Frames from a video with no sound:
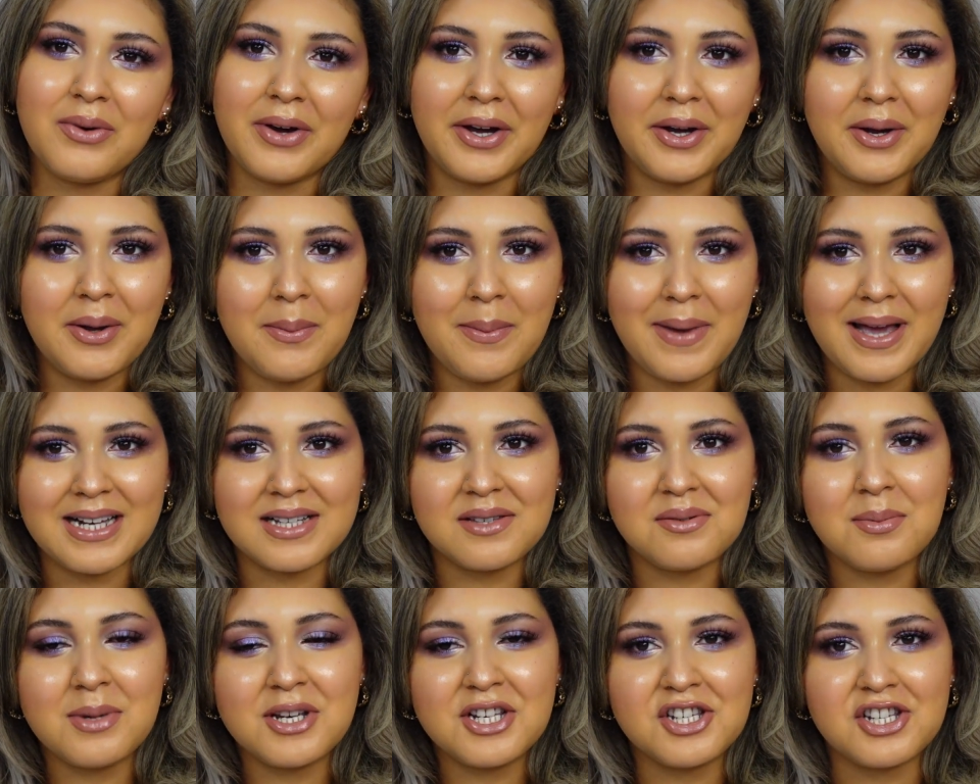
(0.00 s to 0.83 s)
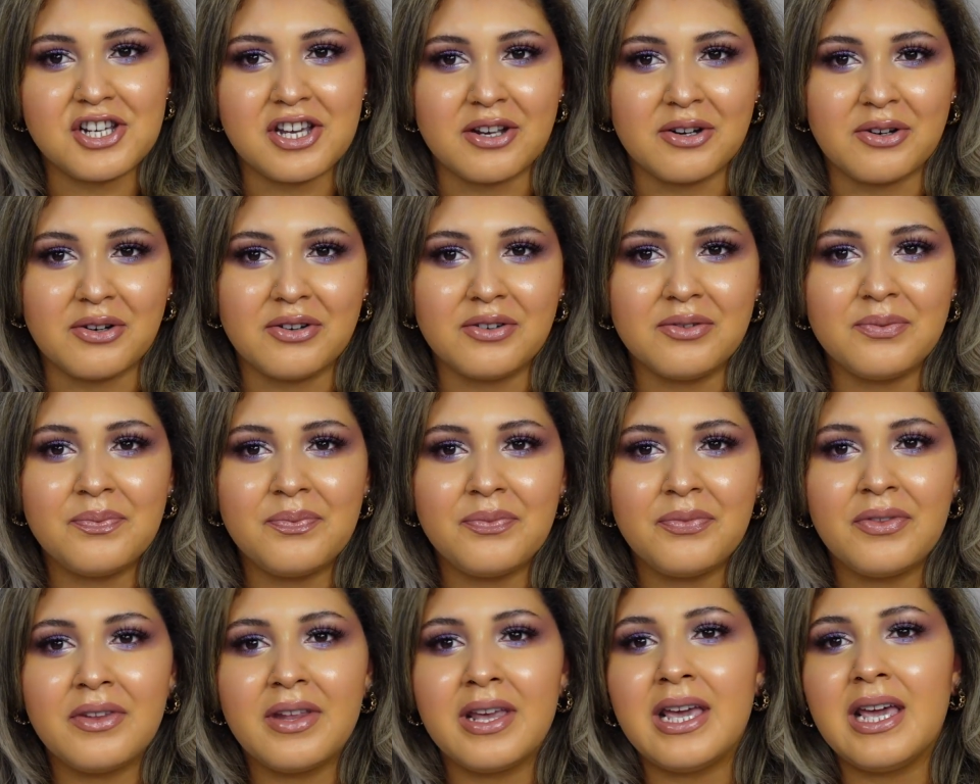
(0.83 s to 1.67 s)
welcome back to my channel.
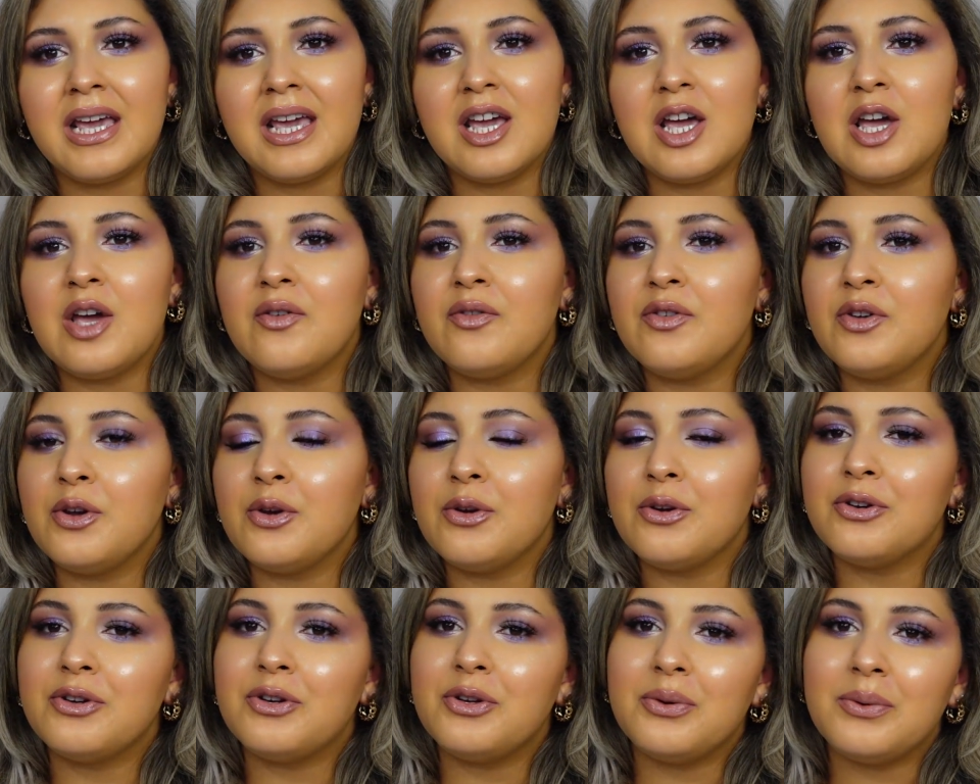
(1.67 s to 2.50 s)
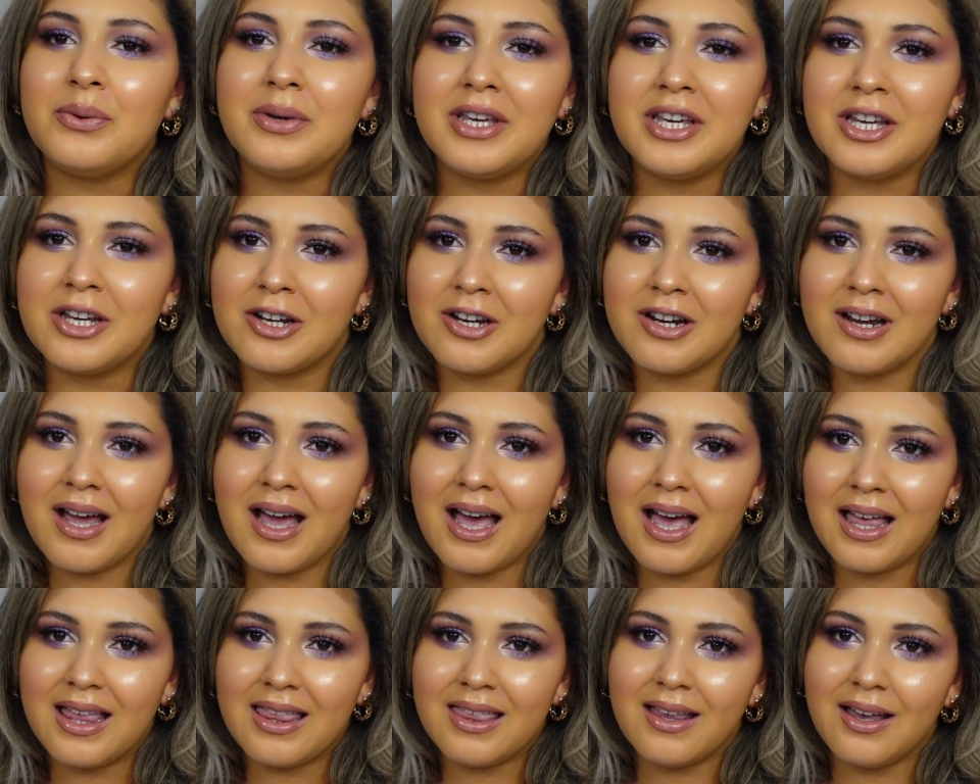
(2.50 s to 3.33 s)
If you're new here,
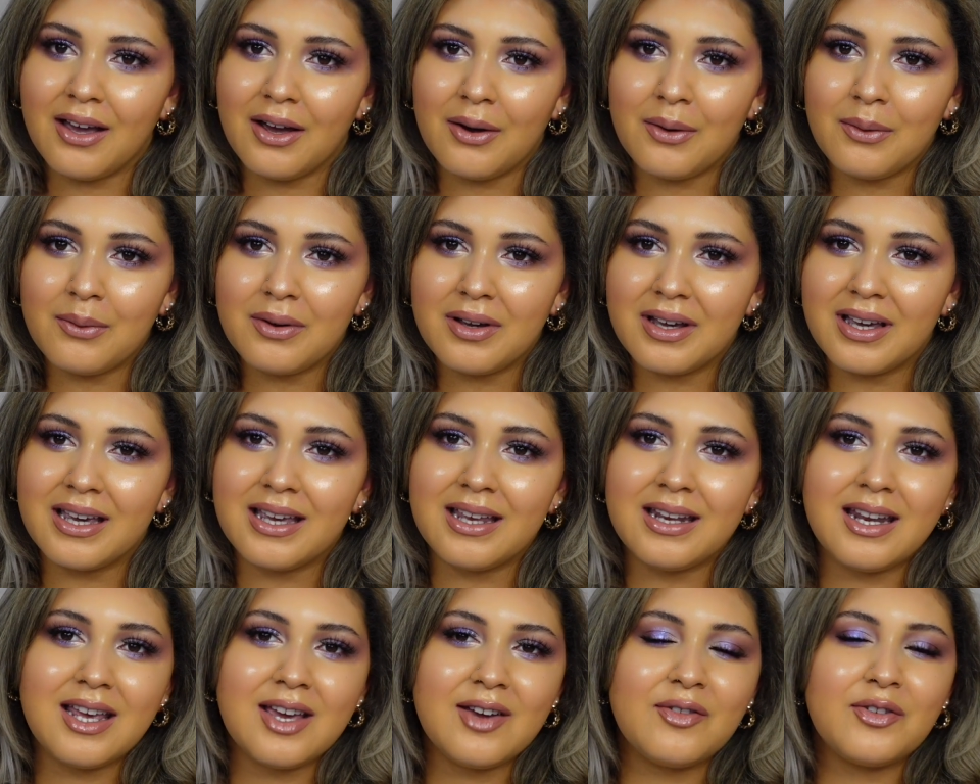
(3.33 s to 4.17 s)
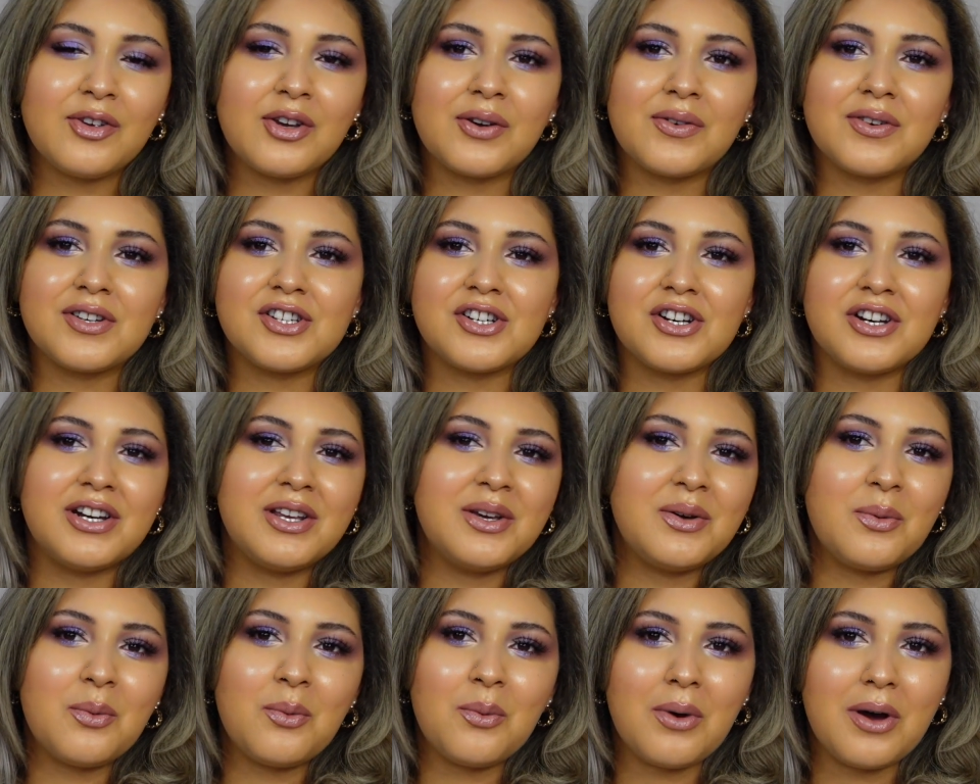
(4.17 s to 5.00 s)
hello, and if you're
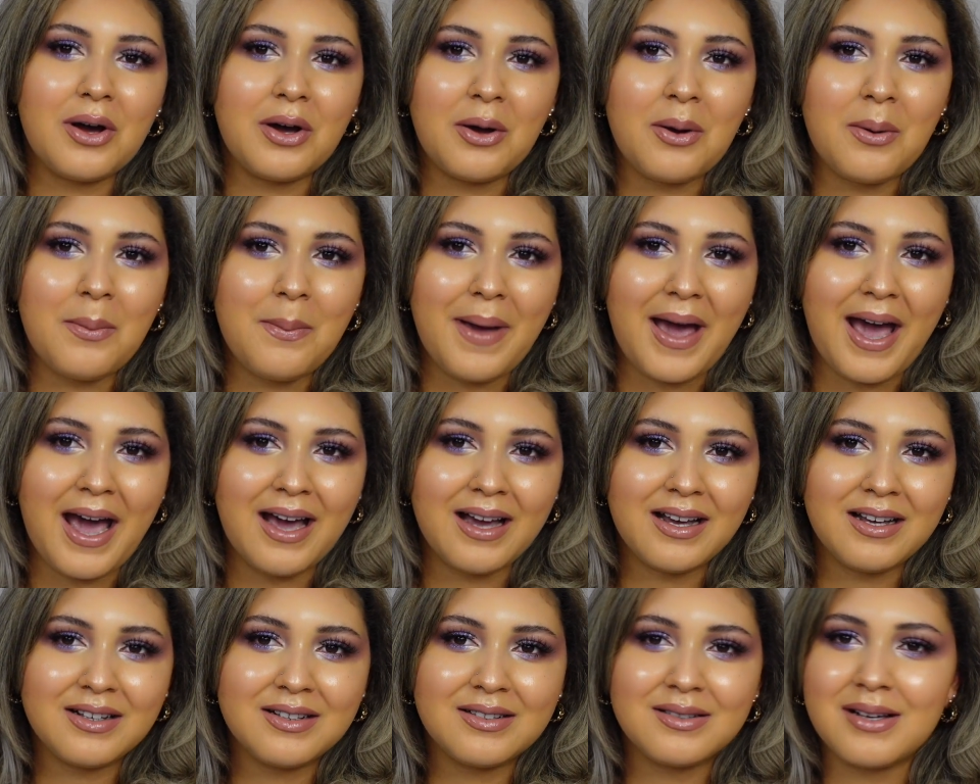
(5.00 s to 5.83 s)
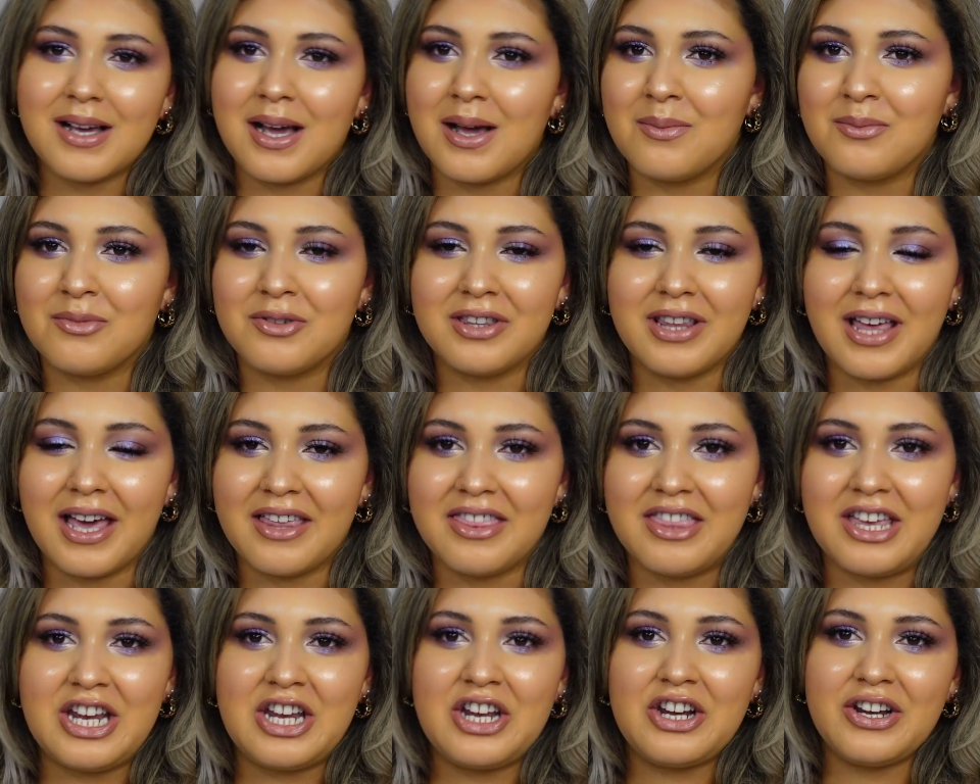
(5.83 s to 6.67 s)
returning, welcome back. I'm glad
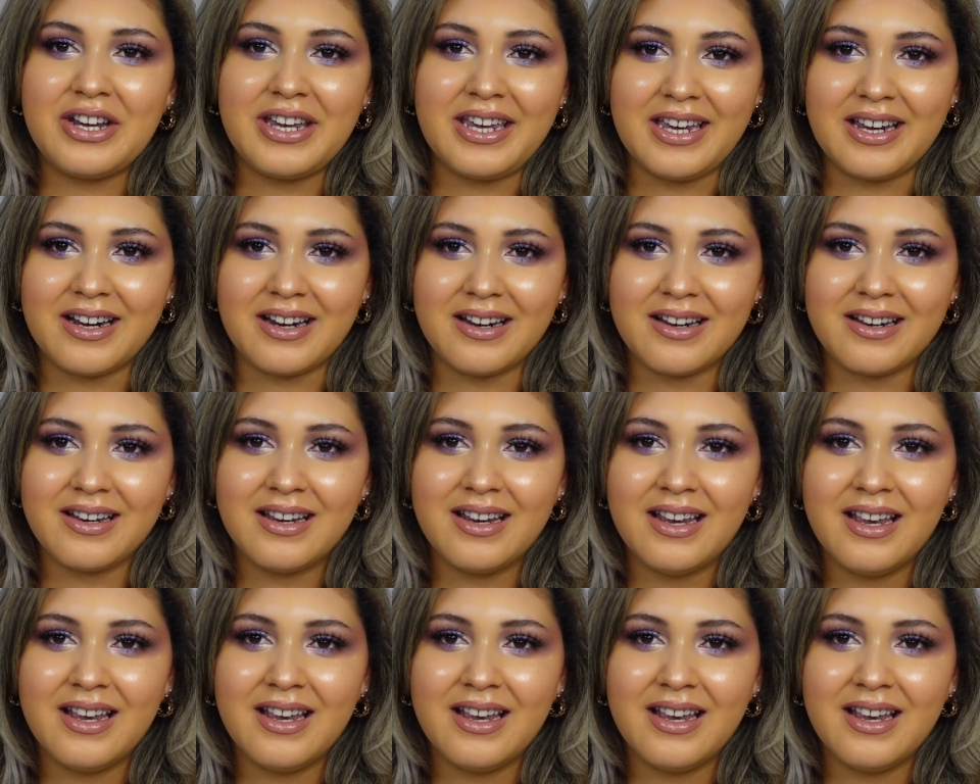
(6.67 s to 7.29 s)
that you're here.